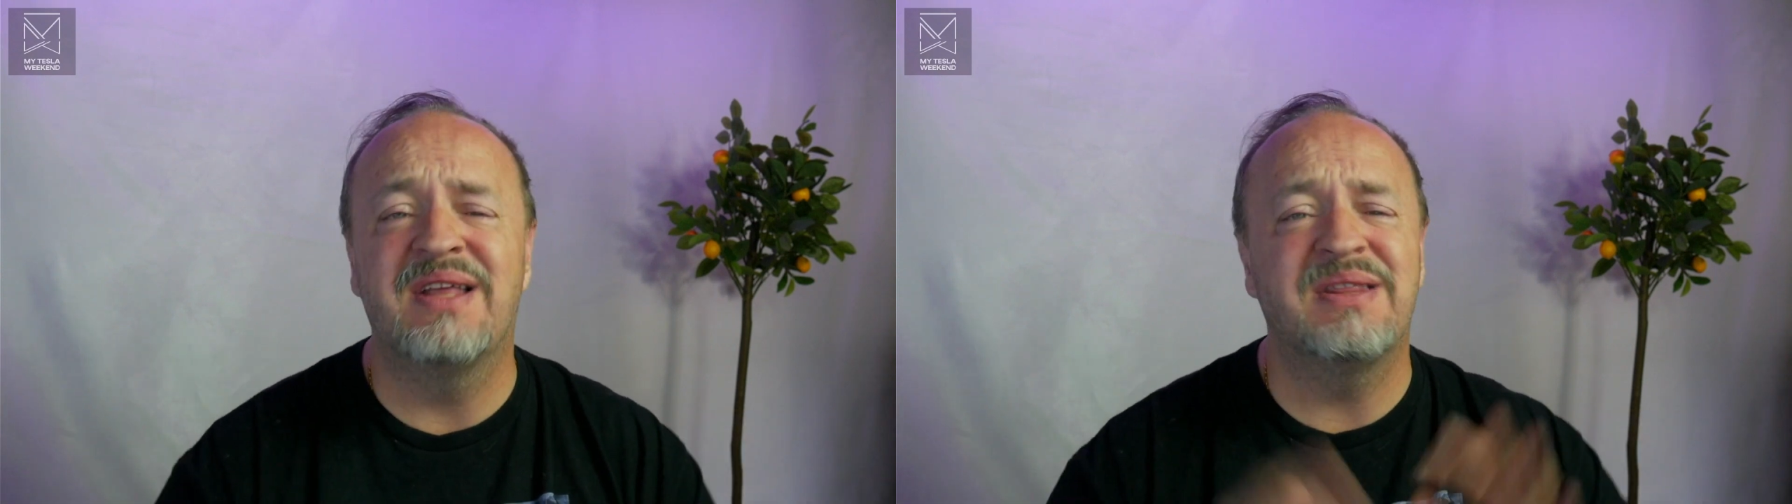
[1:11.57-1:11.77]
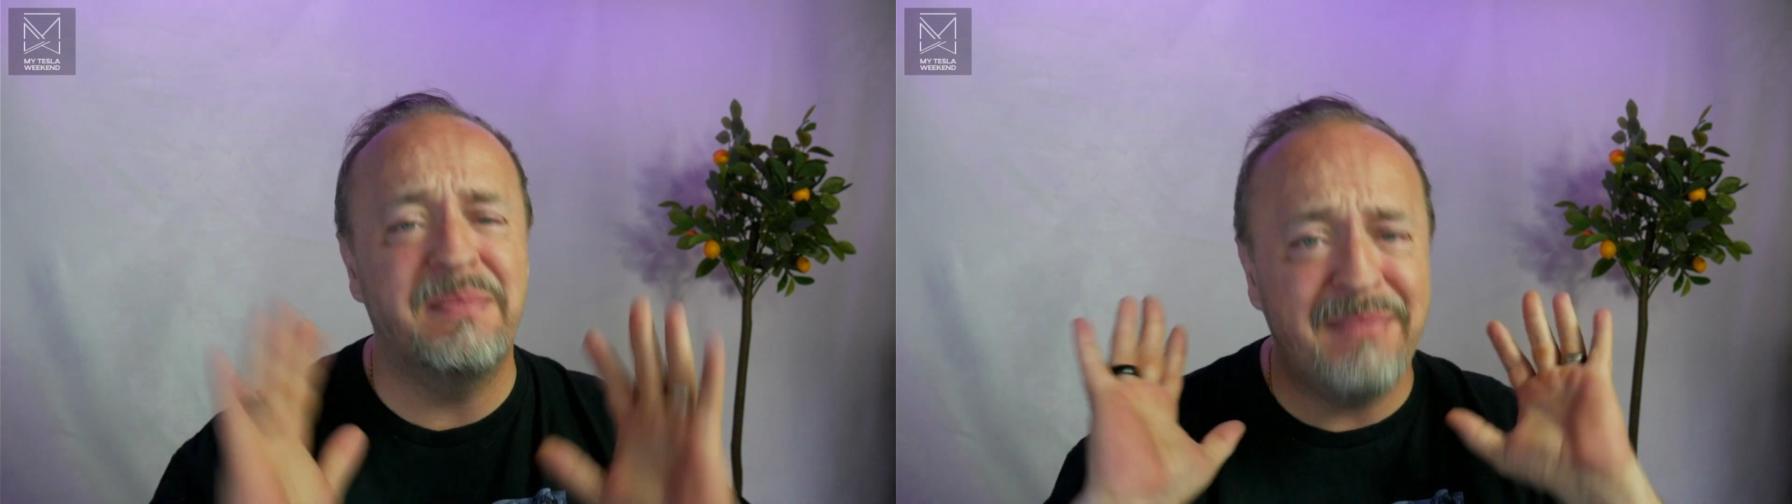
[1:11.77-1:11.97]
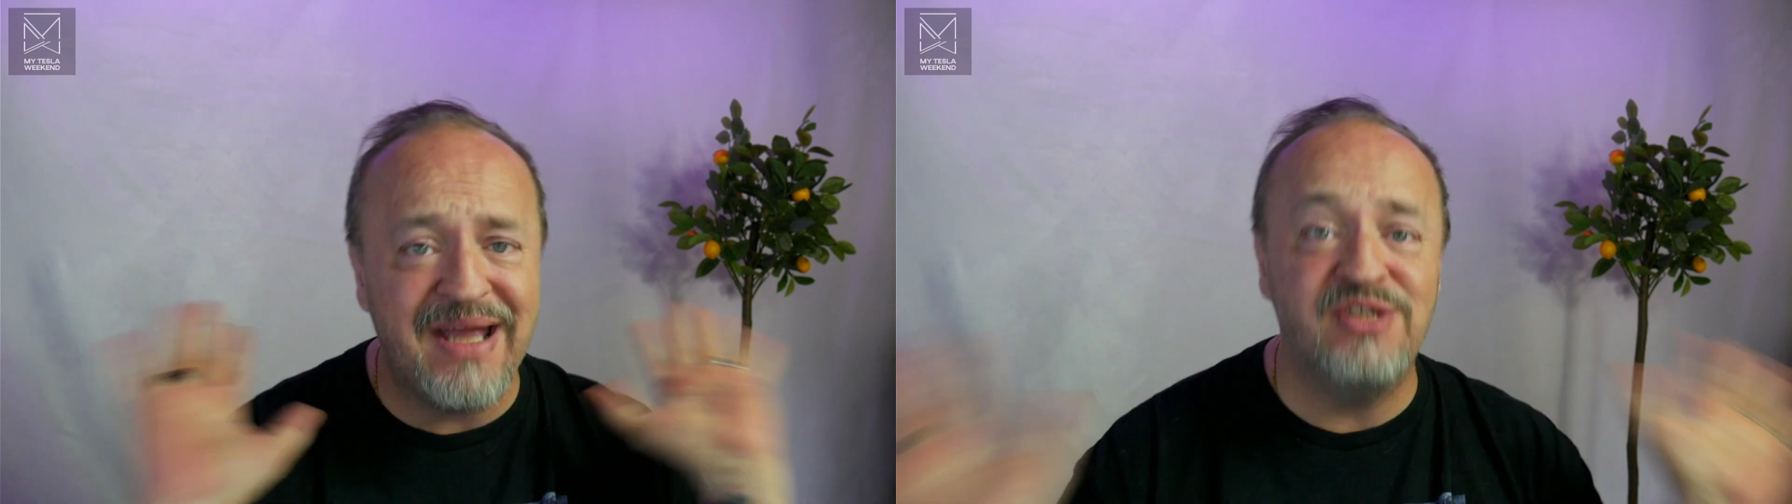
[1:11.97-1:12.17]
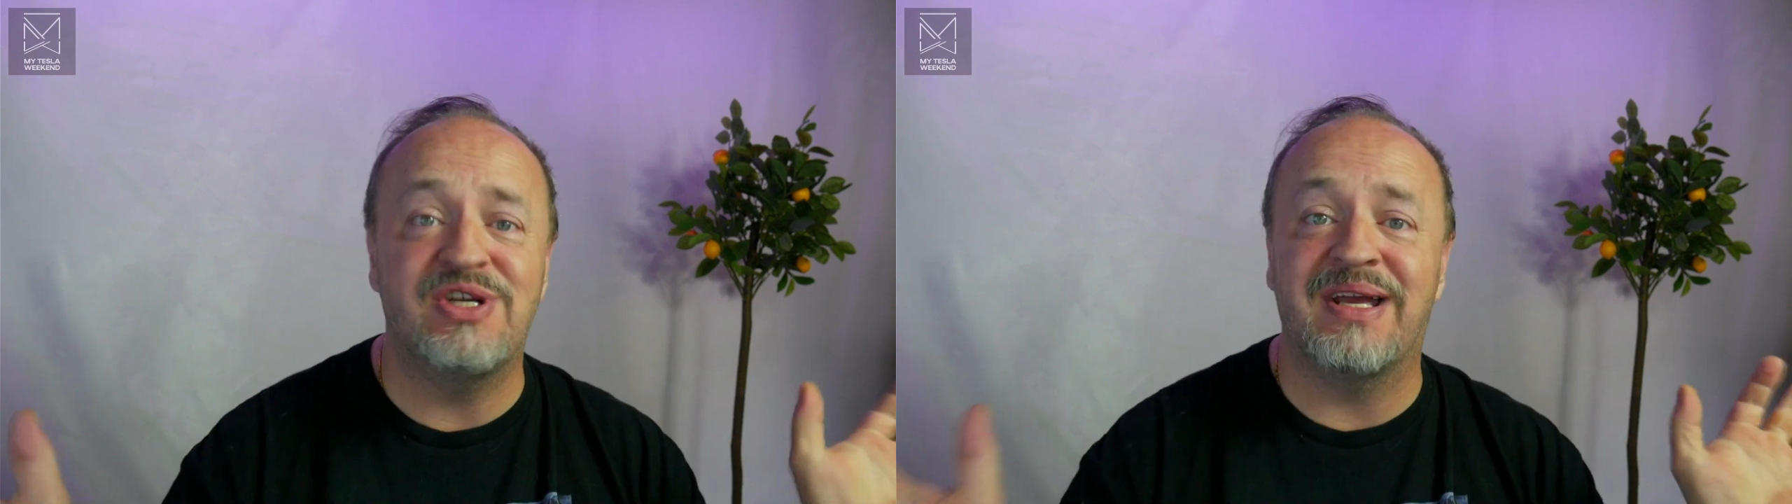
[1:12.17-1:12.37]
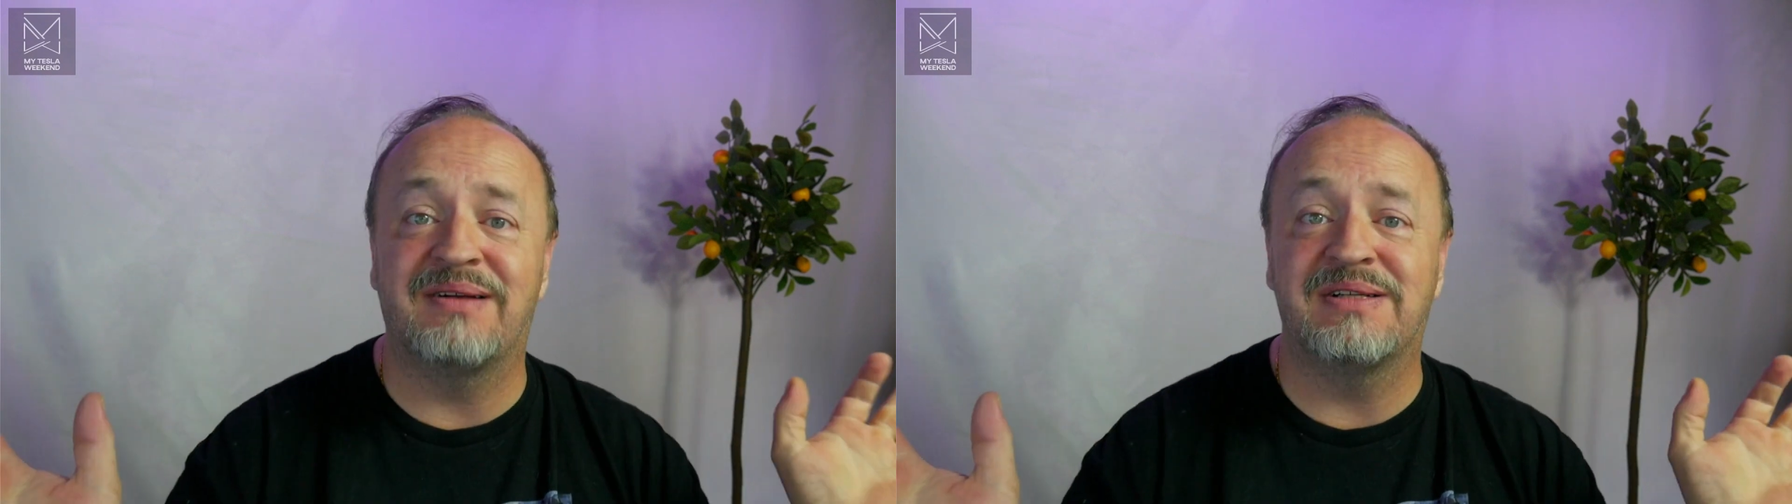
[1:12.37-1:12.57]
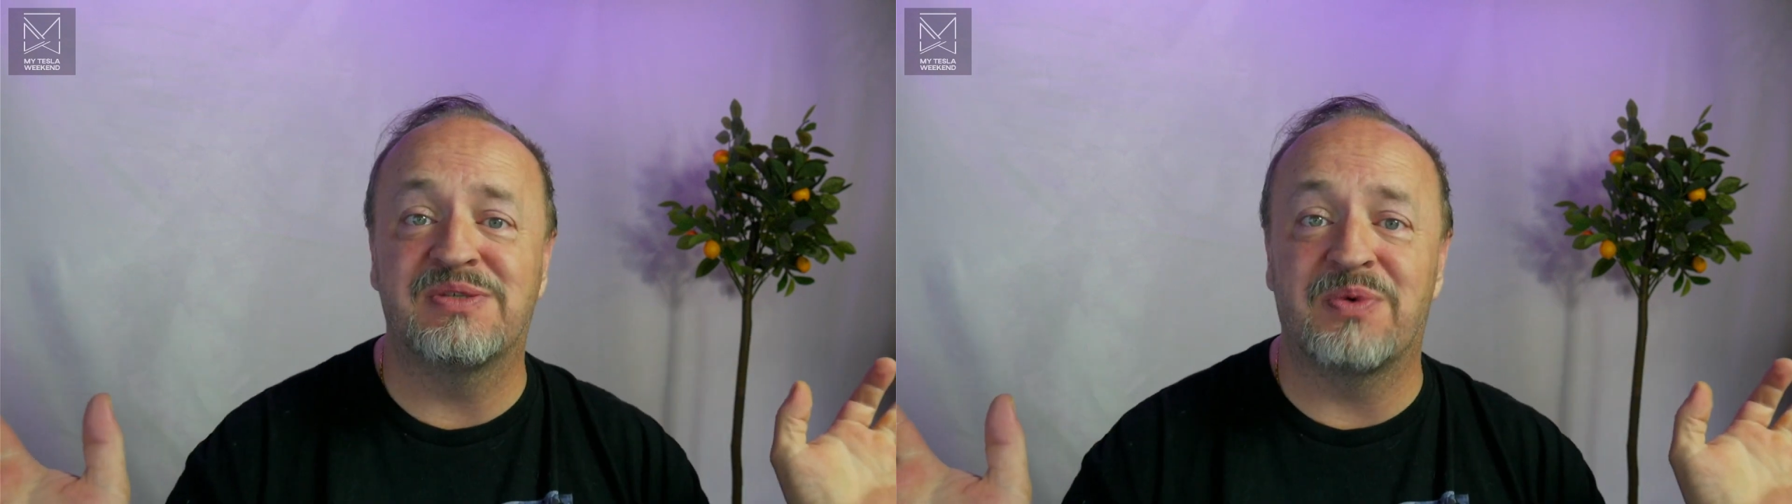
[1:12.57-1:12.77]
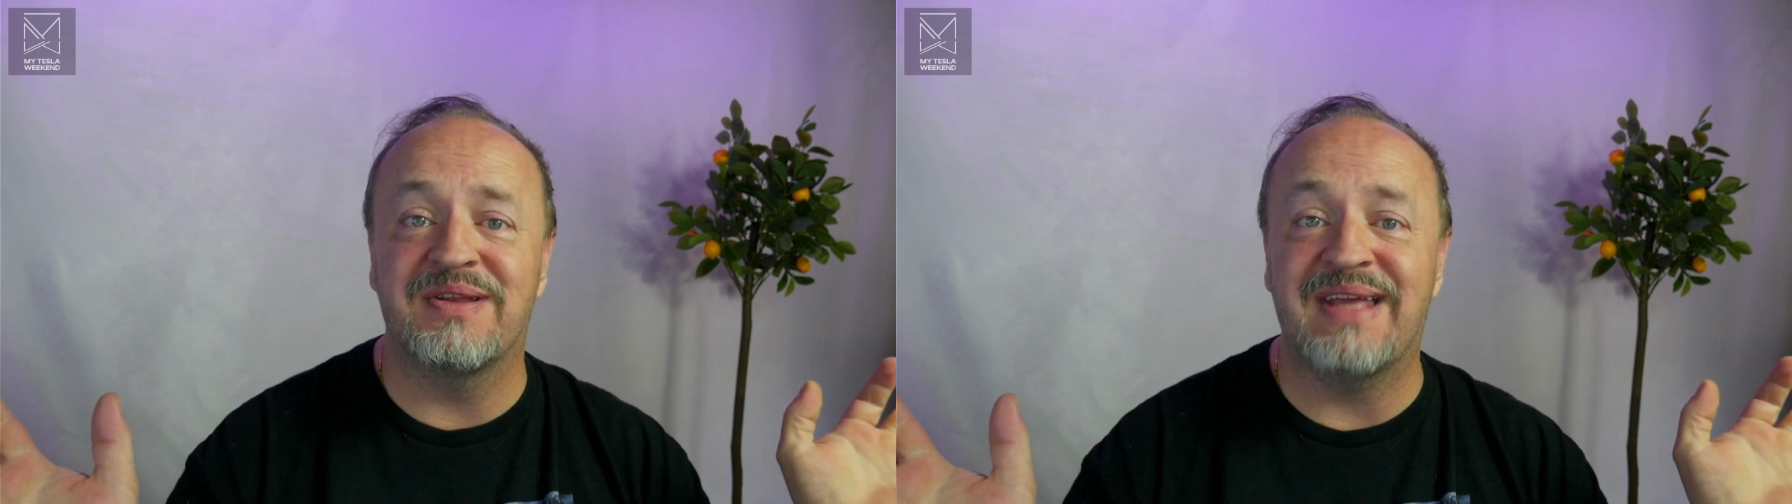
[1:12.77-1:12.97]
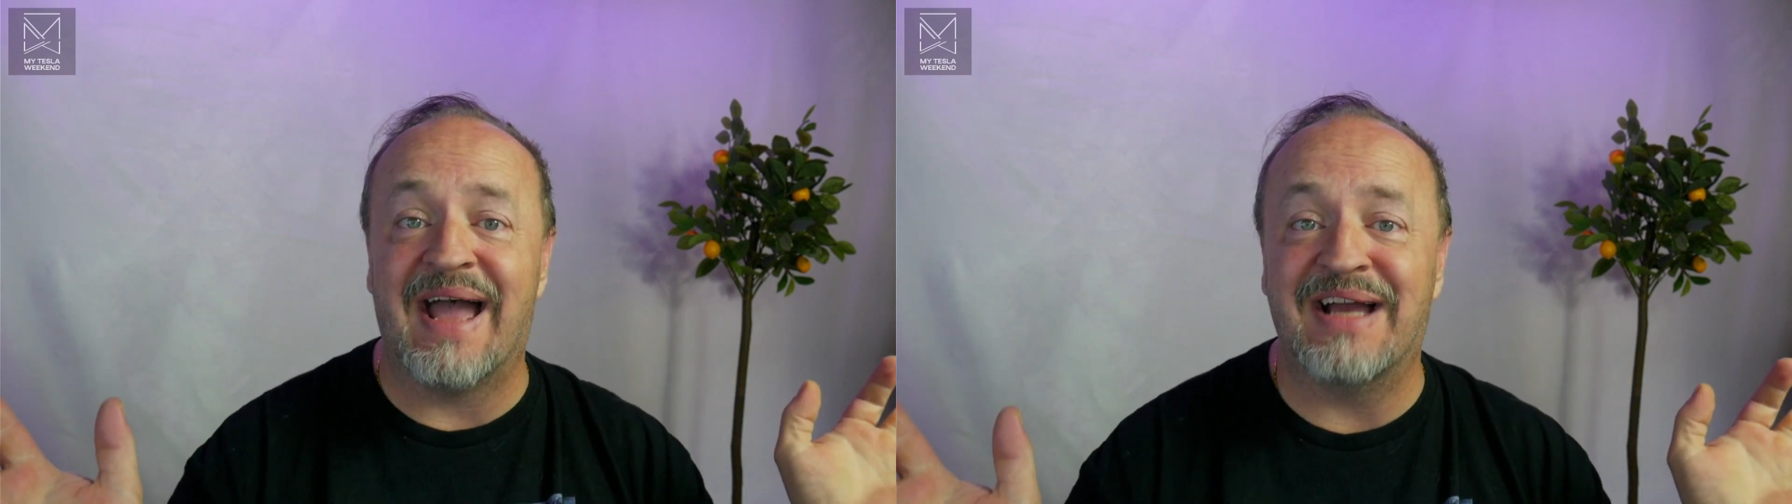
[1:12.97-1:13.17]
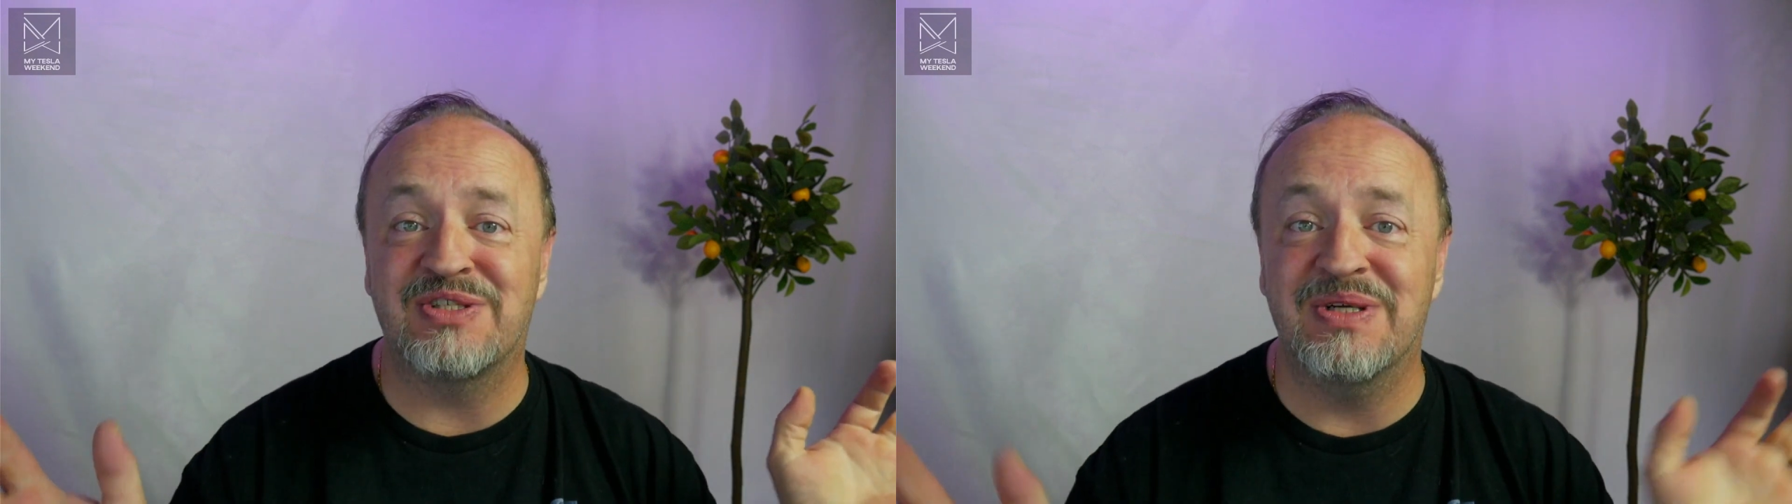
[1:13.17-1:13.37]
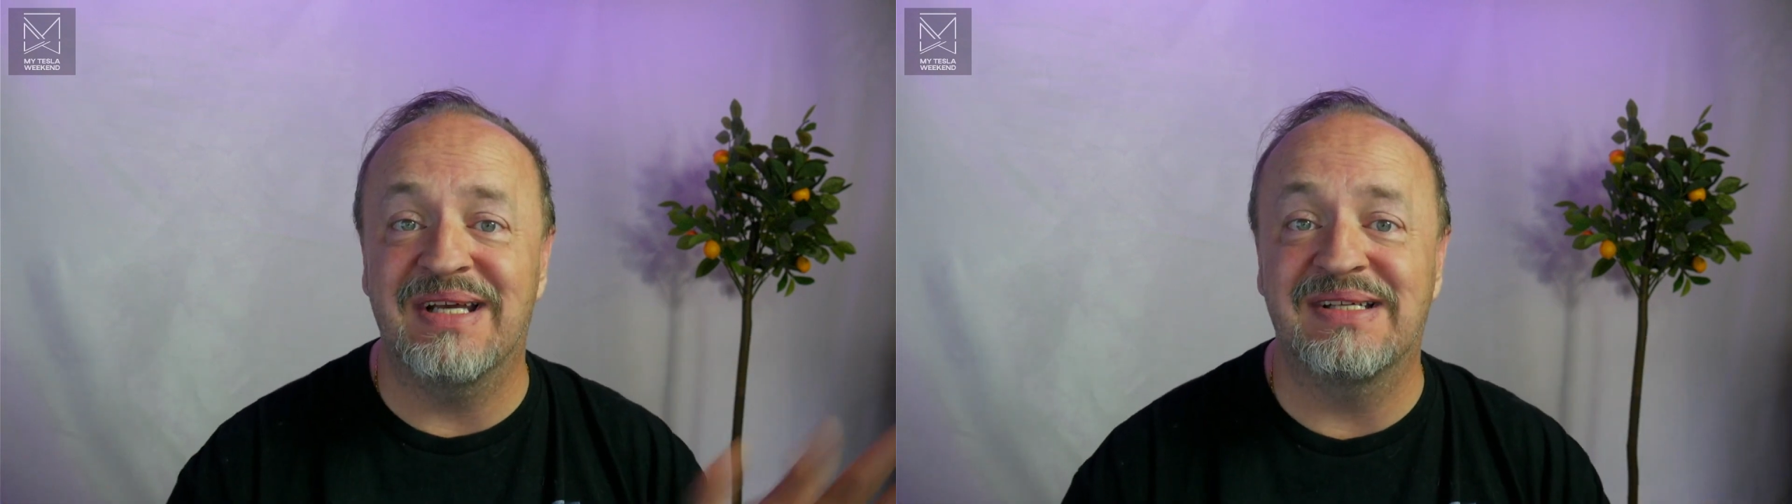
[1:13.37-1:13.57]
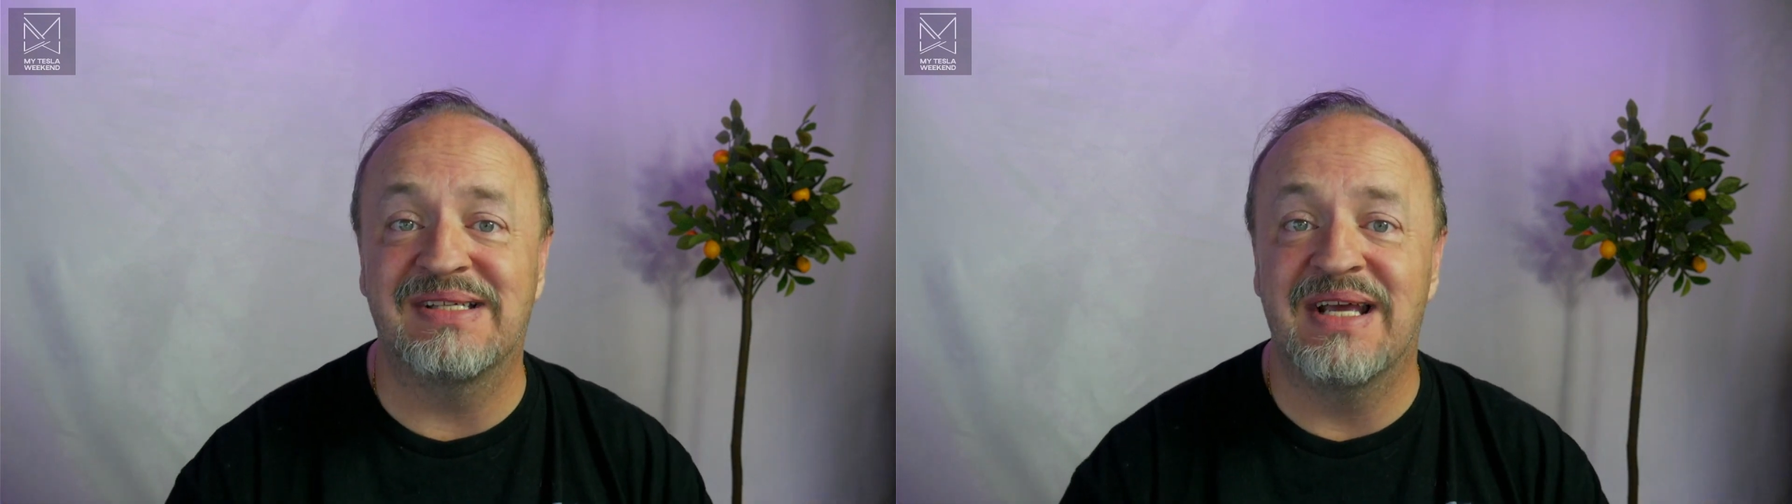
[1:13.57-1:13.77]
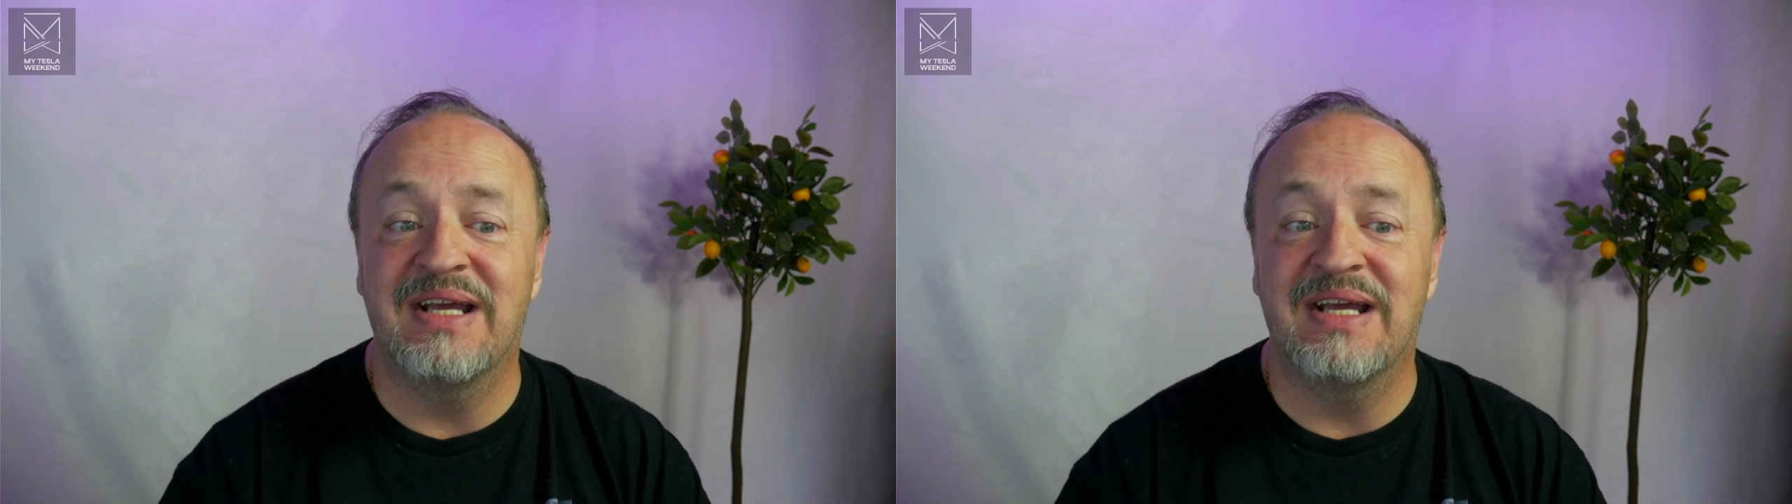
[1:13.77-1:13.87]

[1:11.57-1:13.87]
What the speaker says: The main channel is where the action is.